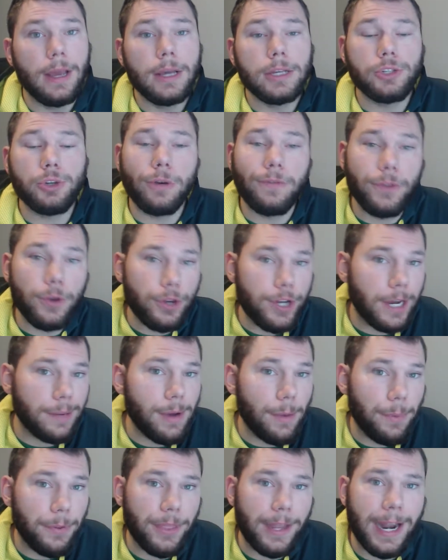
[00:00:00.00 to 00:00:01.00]
So if you come
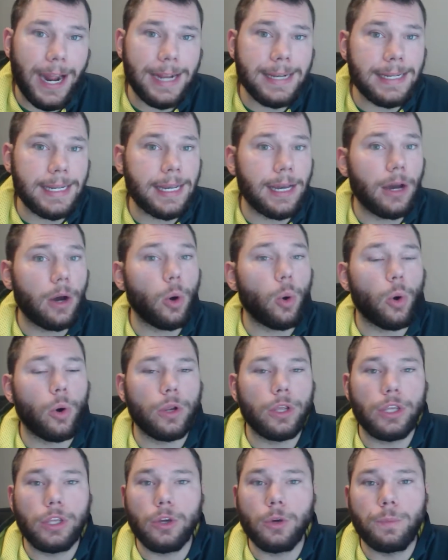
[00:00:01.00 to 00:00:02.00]
up with an idea or
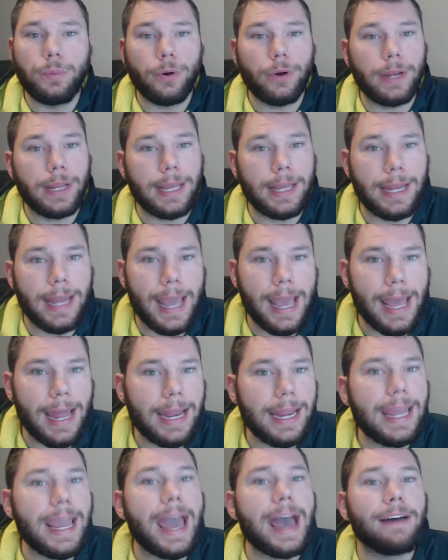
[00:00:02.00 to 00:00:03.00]
you put in
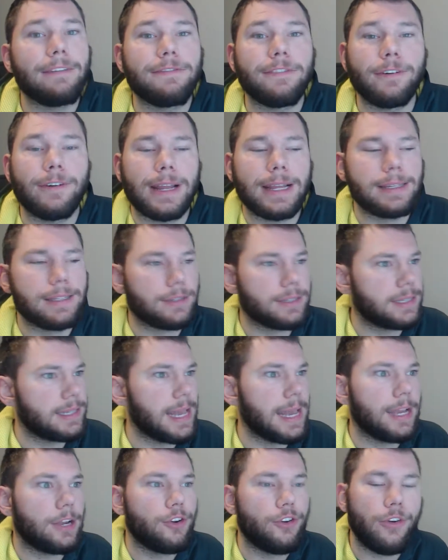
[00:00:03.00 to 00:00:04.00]
any effort into,
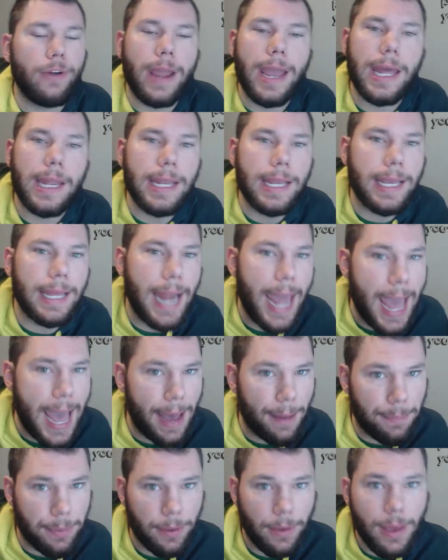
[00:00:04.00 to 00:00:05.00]
say, creating an
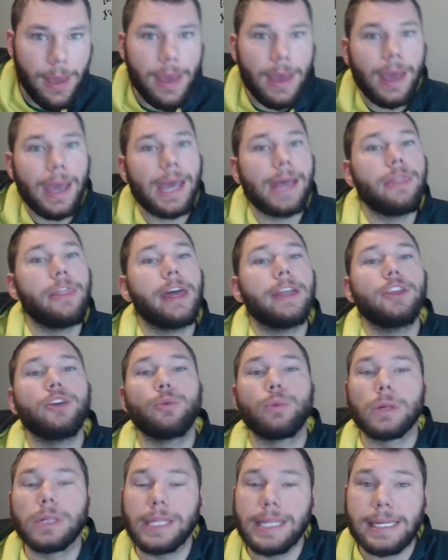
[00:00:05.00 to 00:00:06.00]
app, and then you
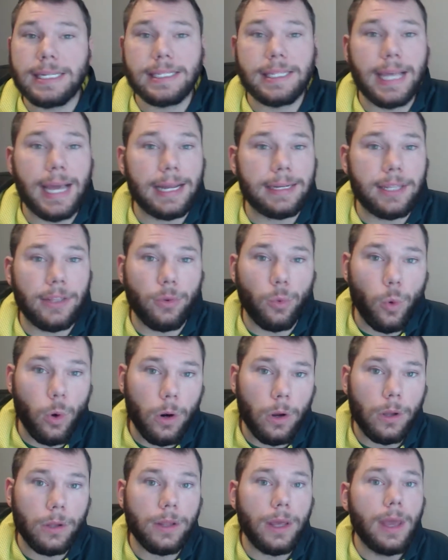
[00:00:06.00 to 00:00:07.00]
release that to the
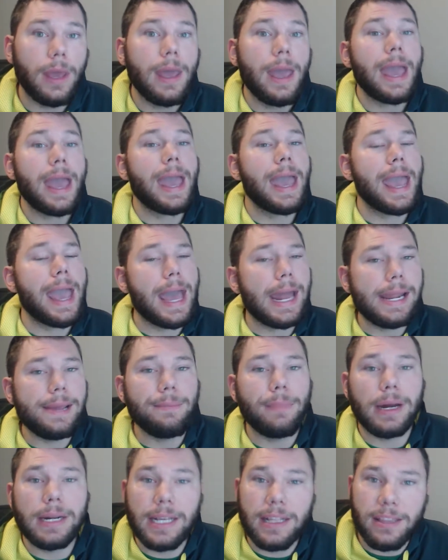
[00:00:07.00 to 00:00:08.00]
world, any
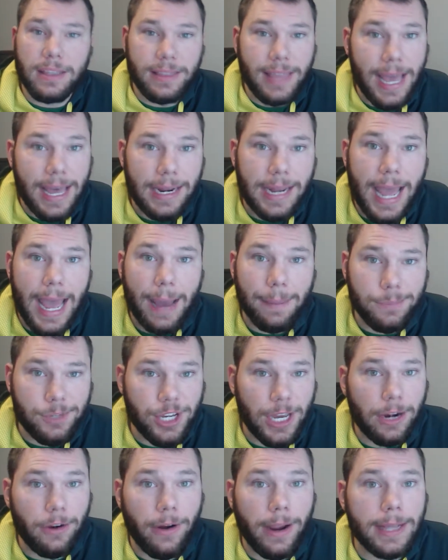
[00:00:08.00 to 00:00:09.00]
money that that app
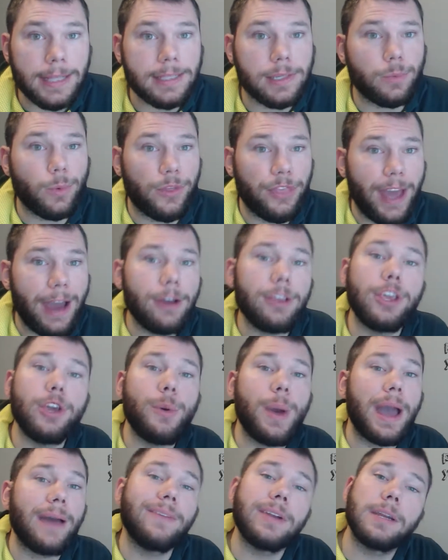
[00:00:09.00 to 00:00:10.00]
generates without you
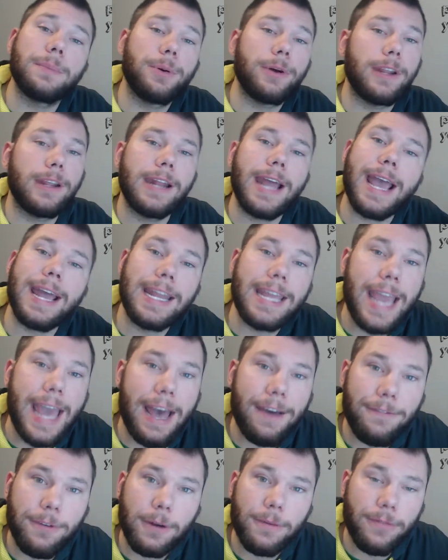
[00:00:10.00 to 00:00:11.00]
having to put in any
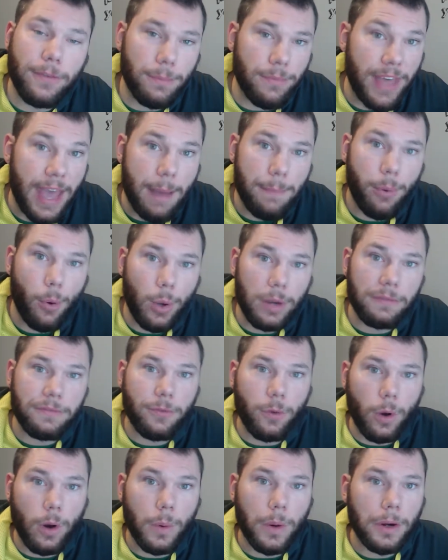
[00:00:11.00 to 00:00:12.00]
effort from that point
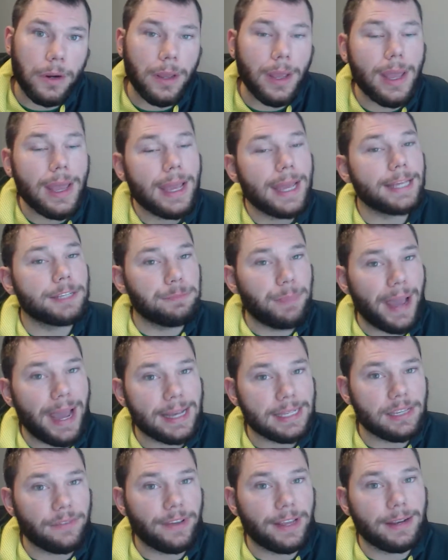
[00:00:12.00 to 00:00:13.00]
forward is
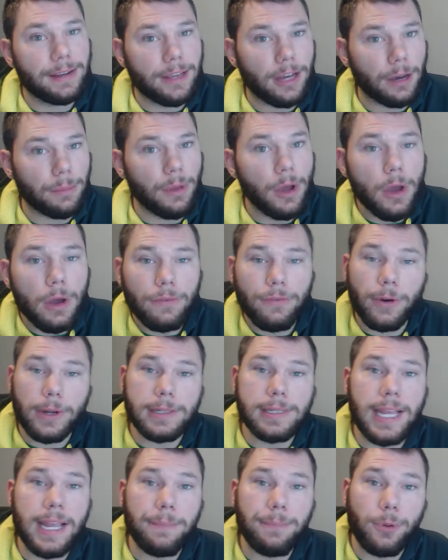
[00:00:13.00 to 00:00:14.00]
passive income. For
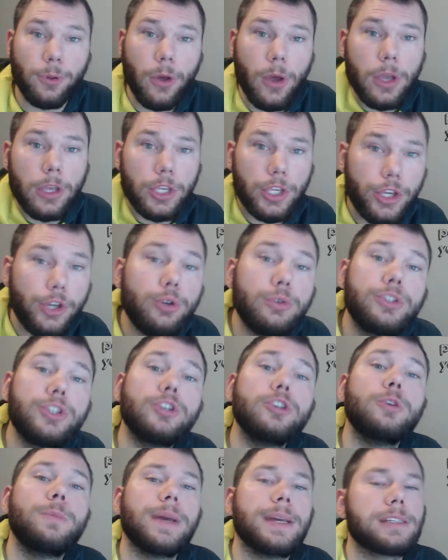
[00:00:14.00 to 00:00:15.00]
example,
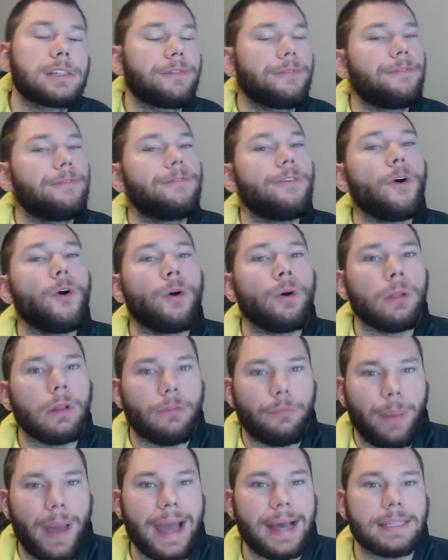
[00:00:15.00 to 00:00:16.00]
YouTube is full
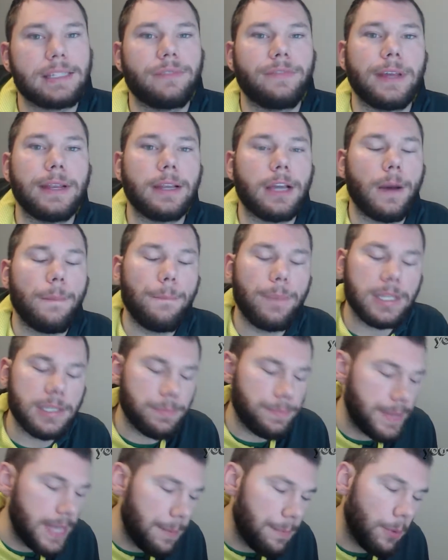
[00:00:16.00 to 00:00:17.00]
of passive income because
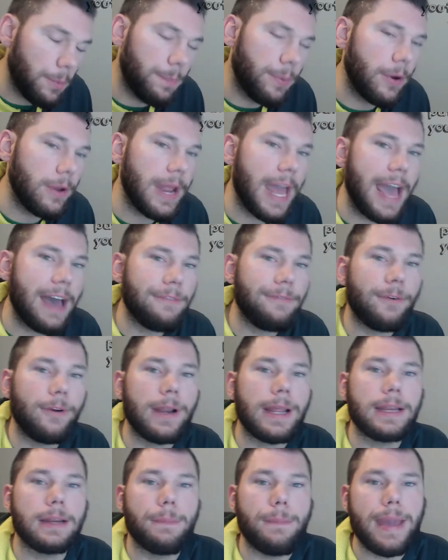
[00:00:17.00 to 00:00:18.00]
people put effort
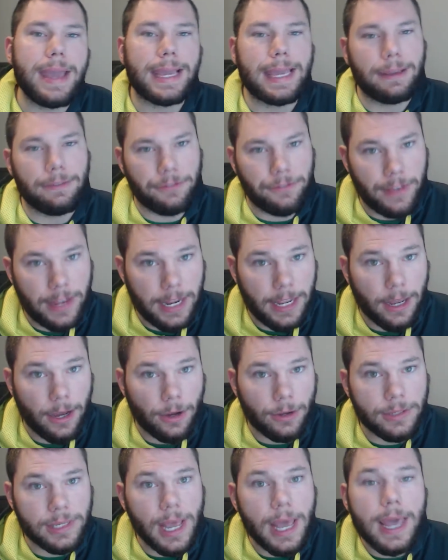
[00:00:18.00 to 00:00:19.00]
into making
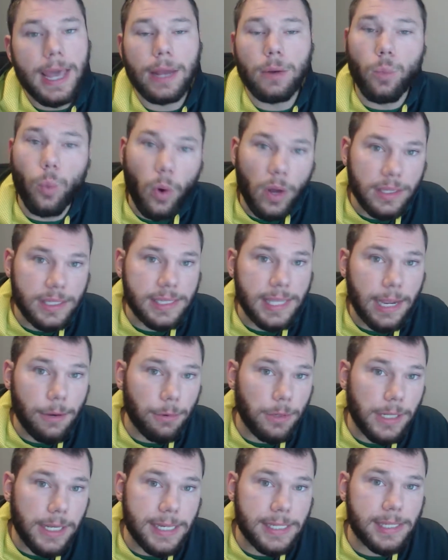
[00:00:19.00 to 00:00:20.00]
videos, and once they
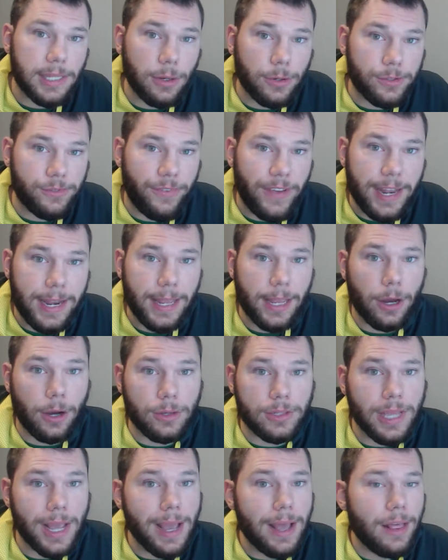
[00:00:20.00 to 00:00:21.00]
release those
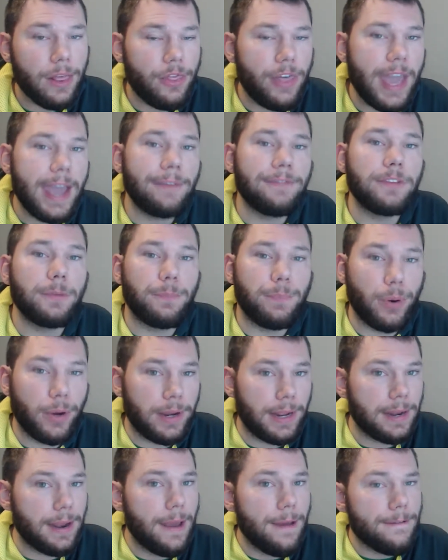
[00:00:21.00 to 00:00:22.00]
videos, they have to put
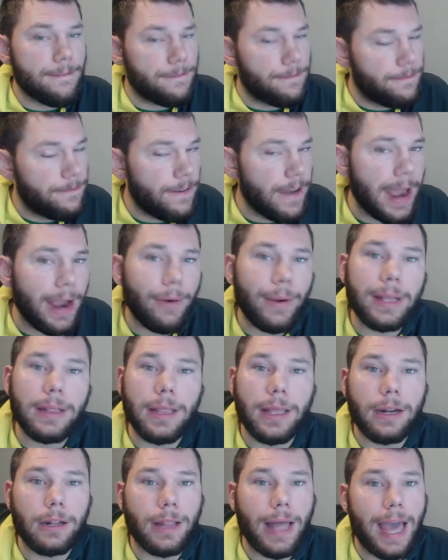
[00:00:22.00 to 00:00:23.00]
in very
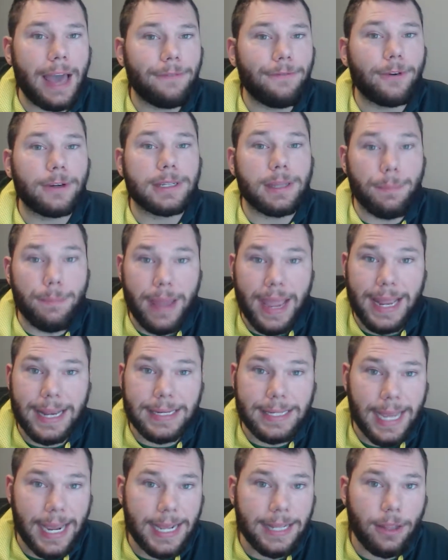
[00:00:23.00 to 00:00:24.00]
little effort to
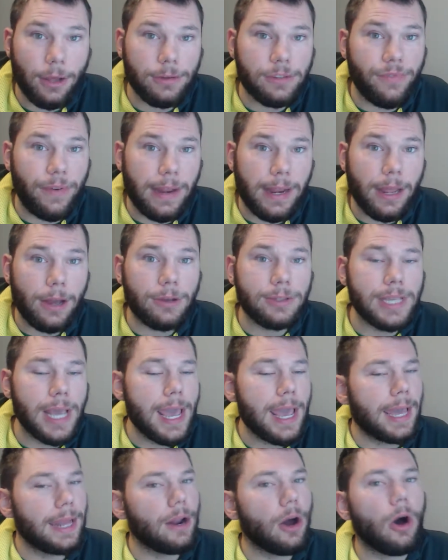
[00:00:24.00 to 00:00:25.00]
maintain those videos,
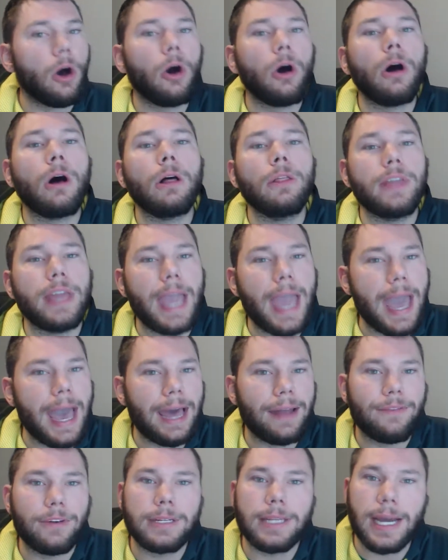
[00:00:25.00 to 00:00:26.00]
and all the
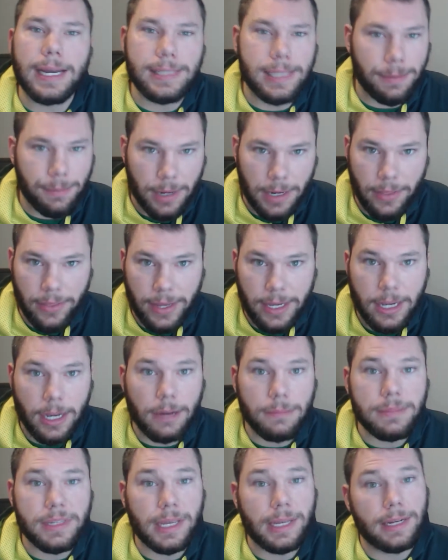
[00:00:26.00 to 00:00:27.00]
advertising money that
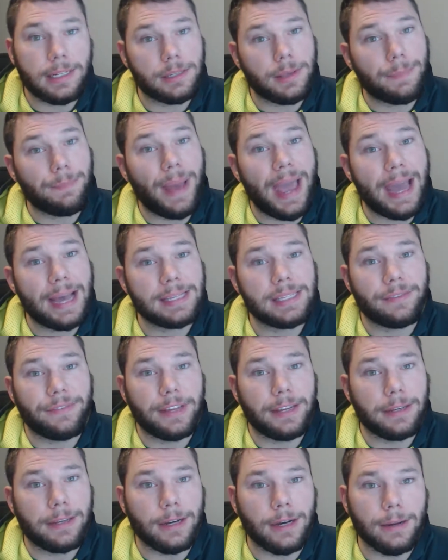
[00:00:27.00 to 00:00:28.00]
comes in is passive
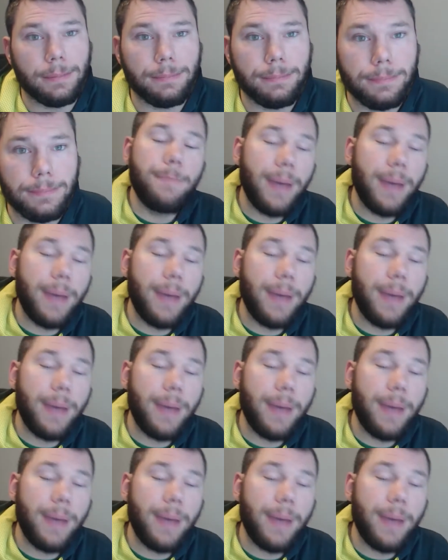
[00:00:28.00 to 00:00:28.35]
income.